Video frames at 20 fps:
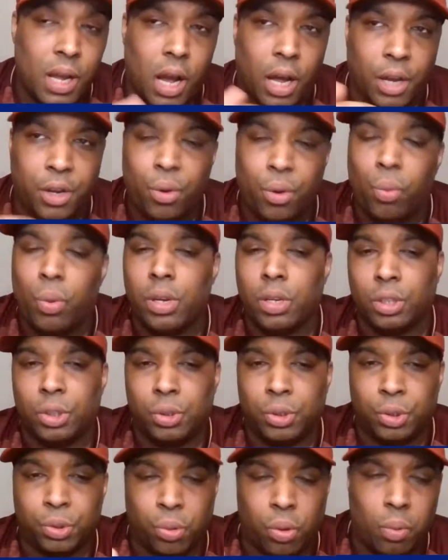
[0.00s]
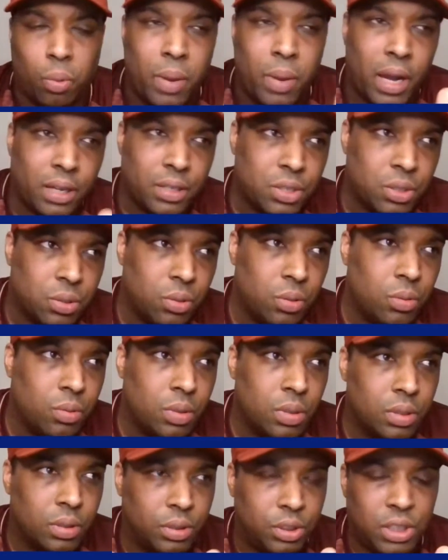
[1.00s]
I don't want to draw back to
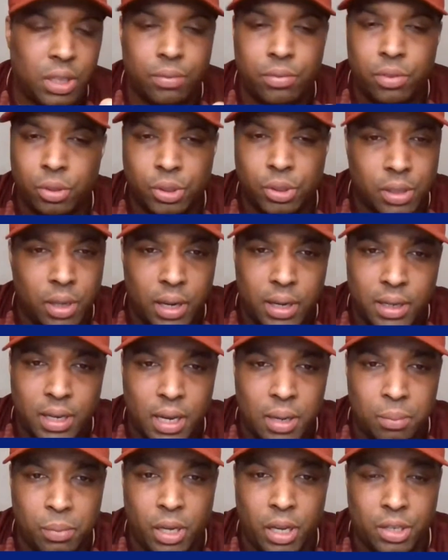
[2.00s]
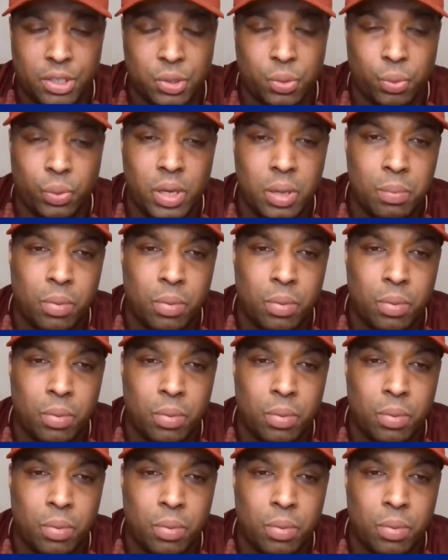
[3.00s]
the Sheffield United game last week,